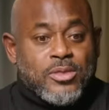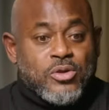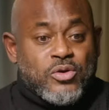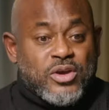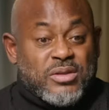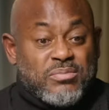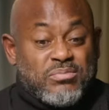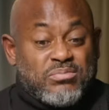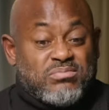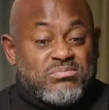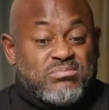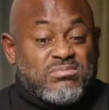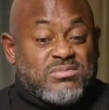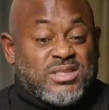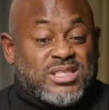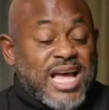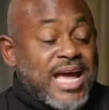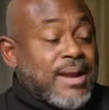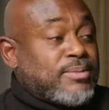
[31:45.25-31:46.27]
You can
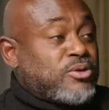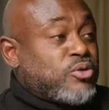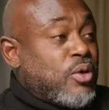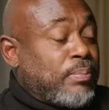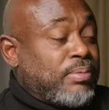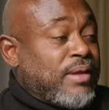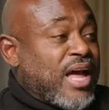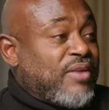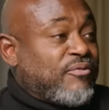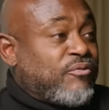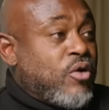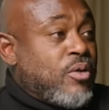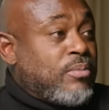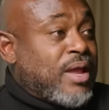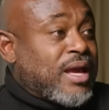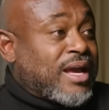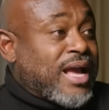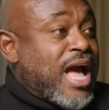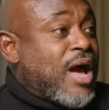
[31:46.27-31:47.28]
sign up to a
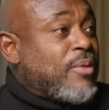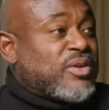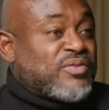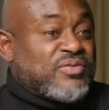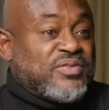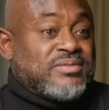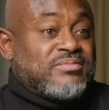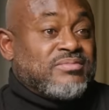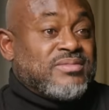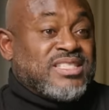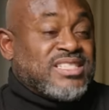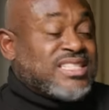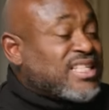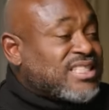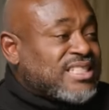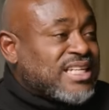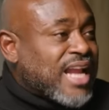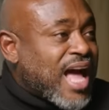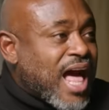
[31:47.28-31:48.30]
platform like ours for
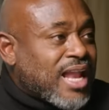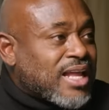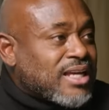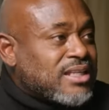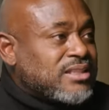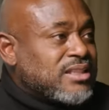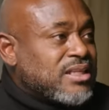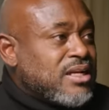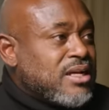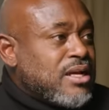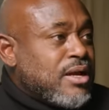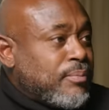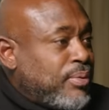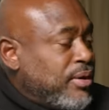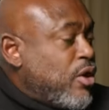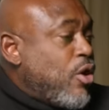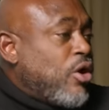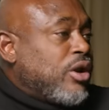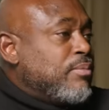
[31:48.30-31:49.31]
$60,
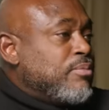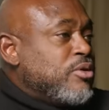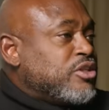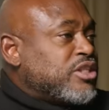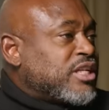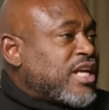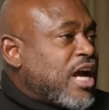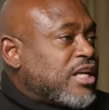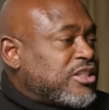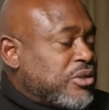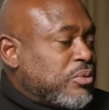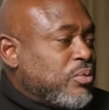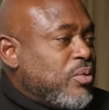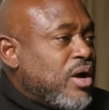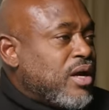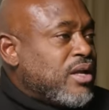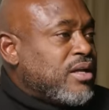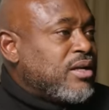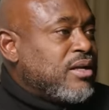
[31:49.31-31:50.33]
put all the music out you
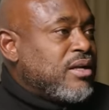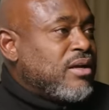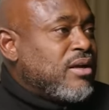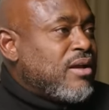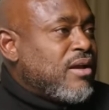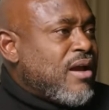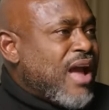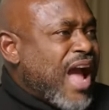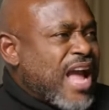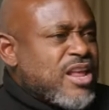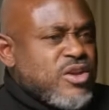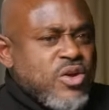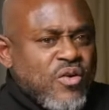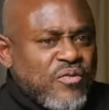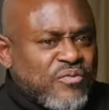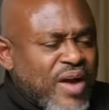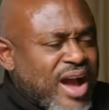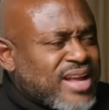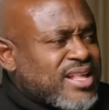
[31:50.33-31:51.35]
want, and
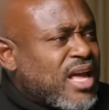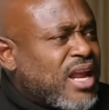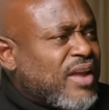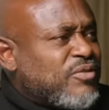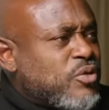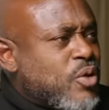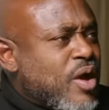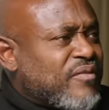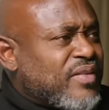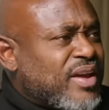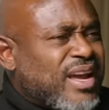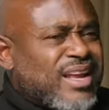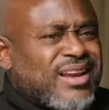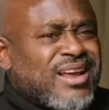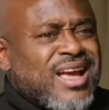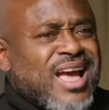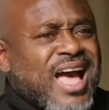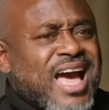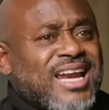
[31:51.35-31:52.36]
you find out if you ever
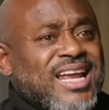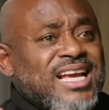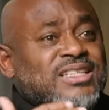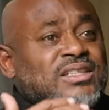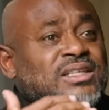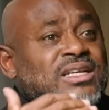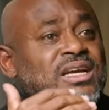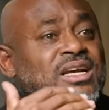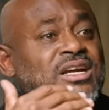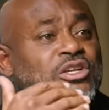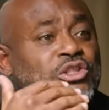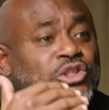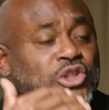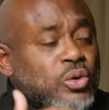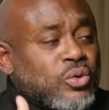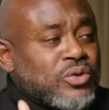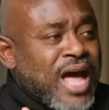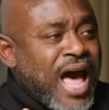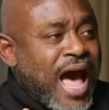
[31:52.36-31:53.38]
hit. At least
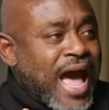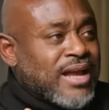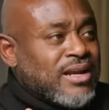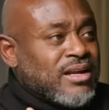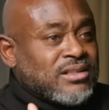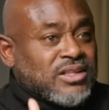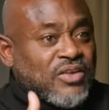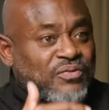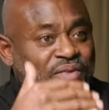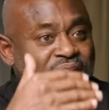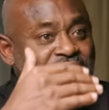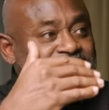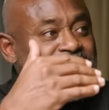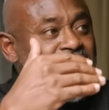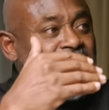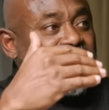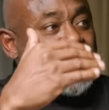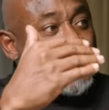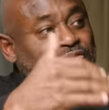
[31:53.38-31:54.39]
do that to
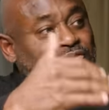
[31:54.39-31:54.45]
find out